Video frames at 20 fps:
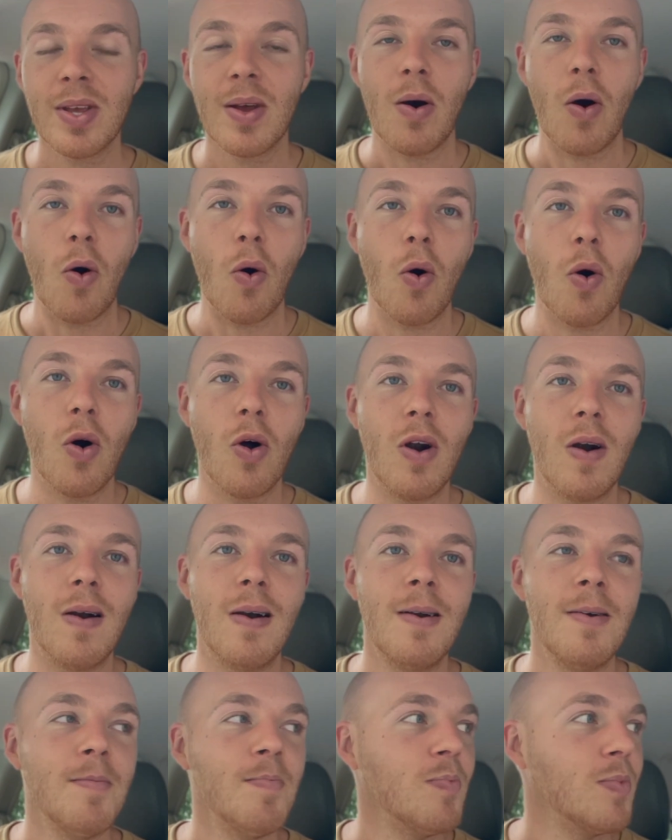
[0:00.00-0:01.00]
Or
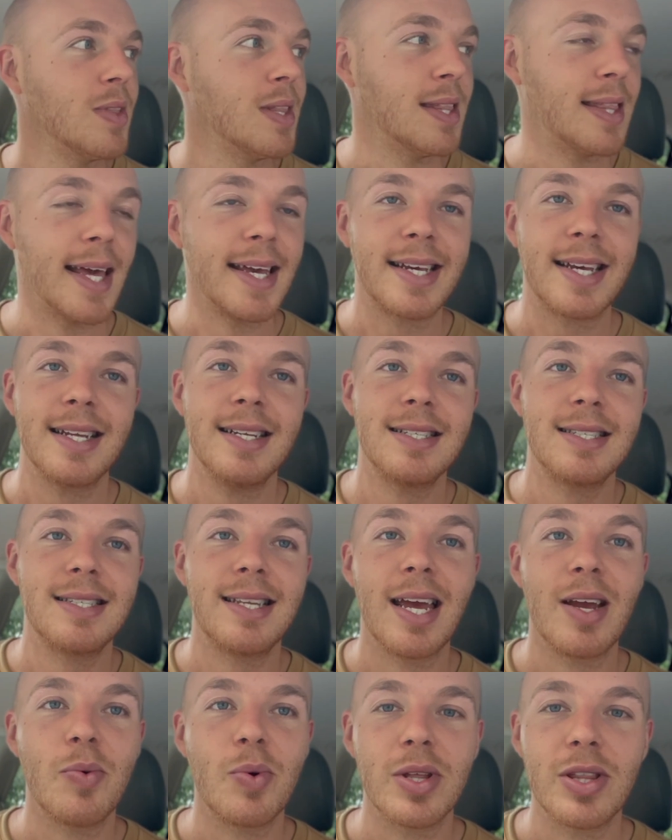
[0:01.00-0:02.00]
they can
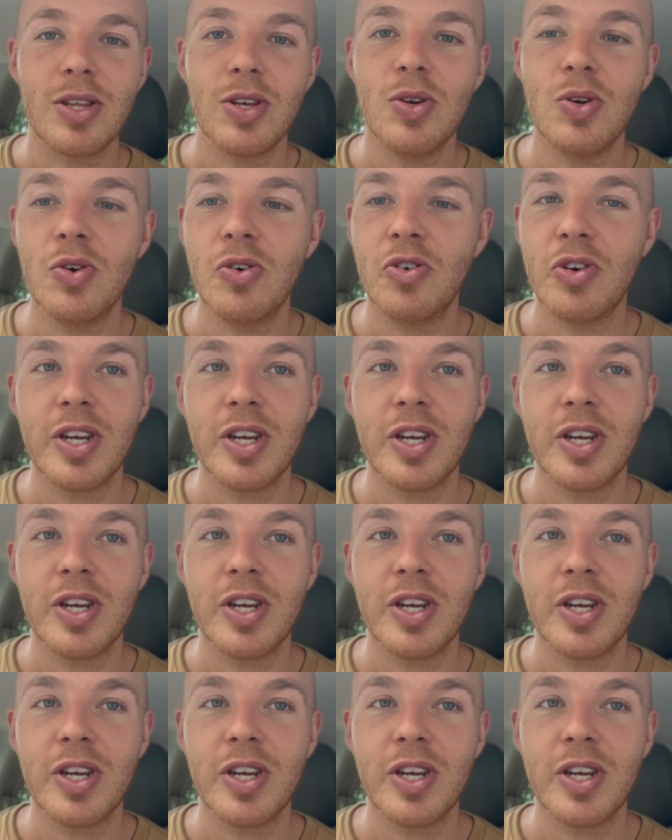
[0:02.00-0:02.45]
stay with you,